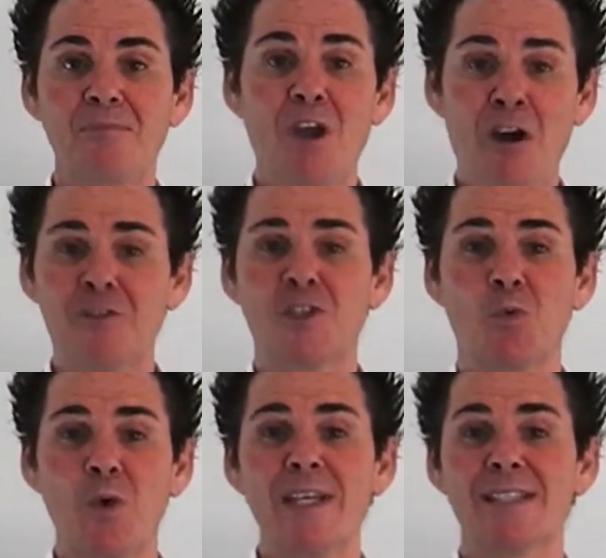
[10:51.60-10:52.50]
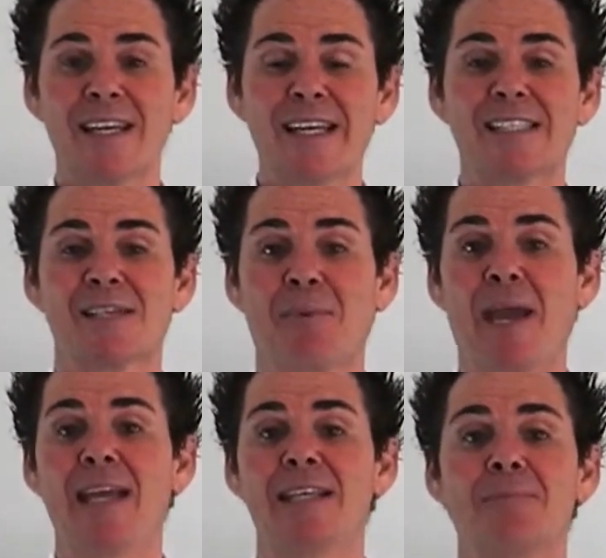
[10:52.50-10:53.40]
I've tweaked and
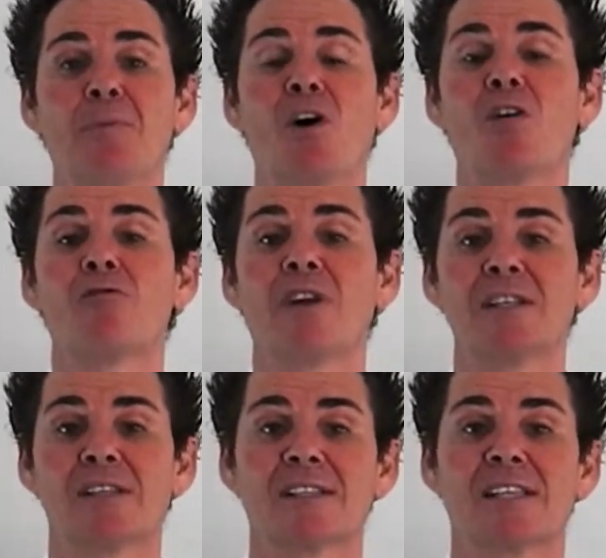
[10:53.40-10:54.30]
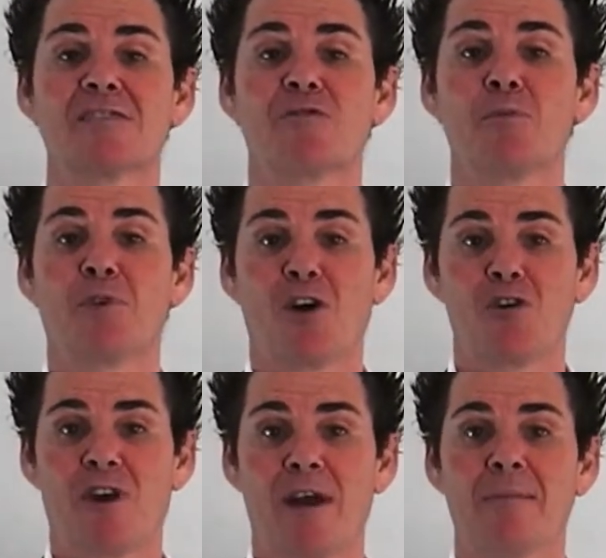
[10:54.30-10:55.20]
expanded my already successful
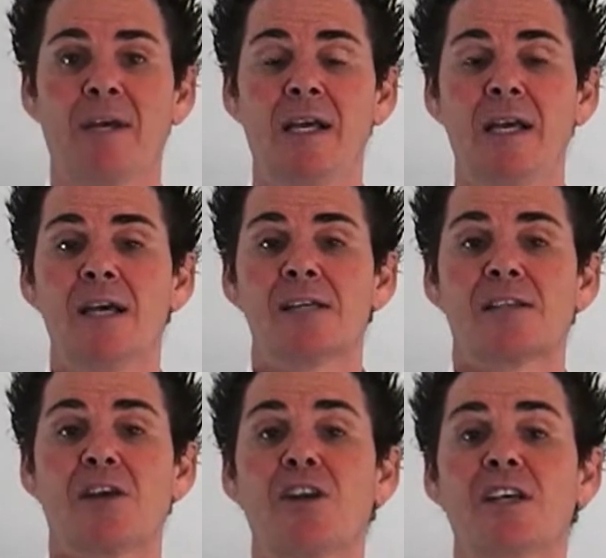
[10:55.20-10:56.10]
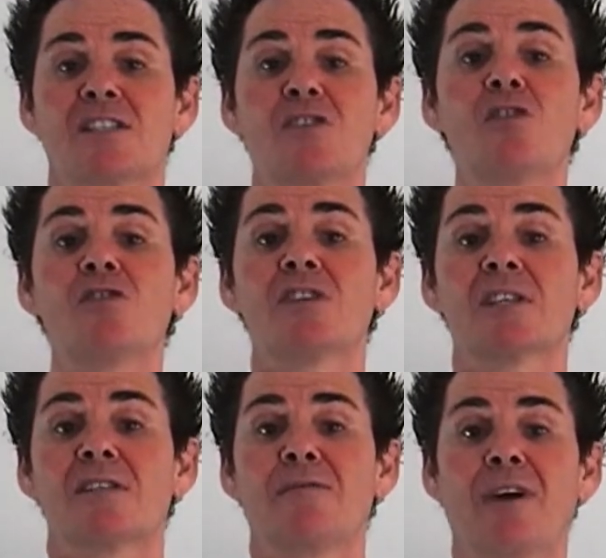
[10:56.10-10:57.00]
program so that it's not
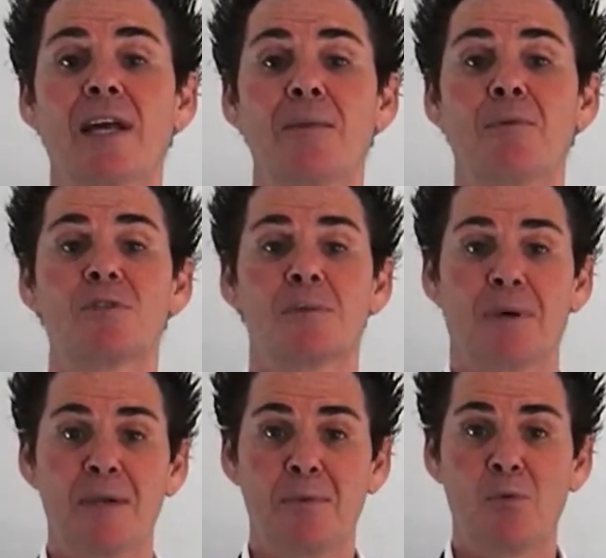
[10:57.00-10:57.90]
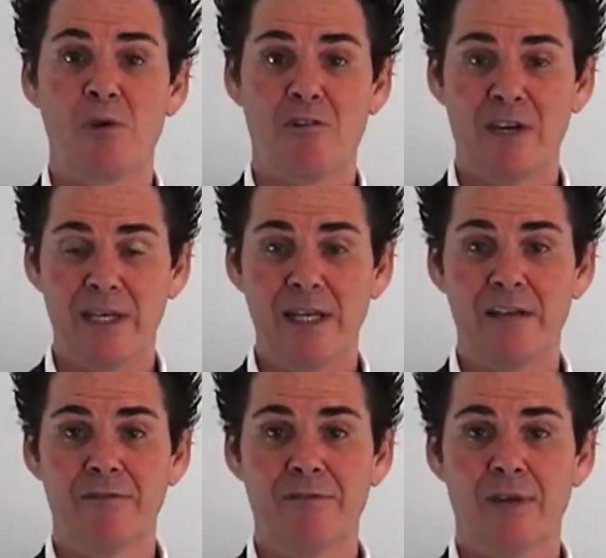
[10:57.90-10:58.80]
just available to people where I
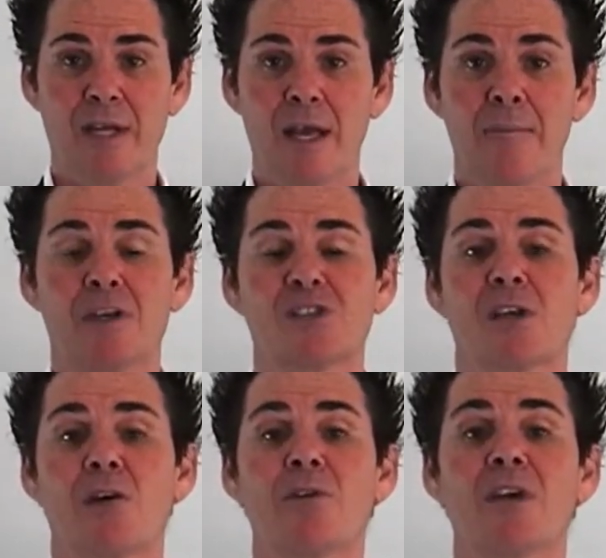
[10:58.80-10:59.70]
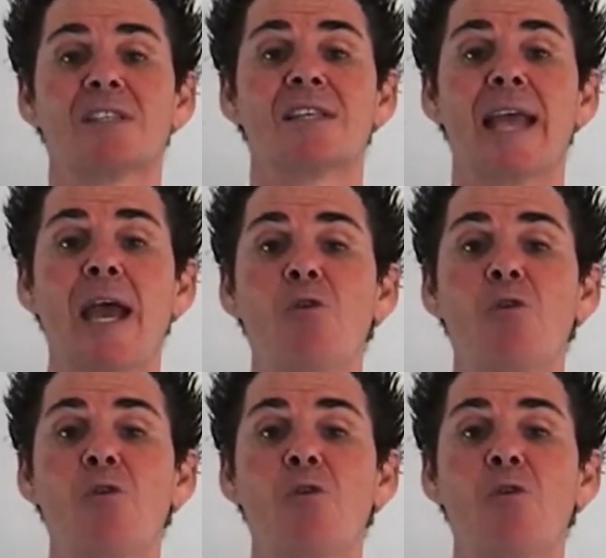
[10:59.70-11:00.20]
live, but so that it's now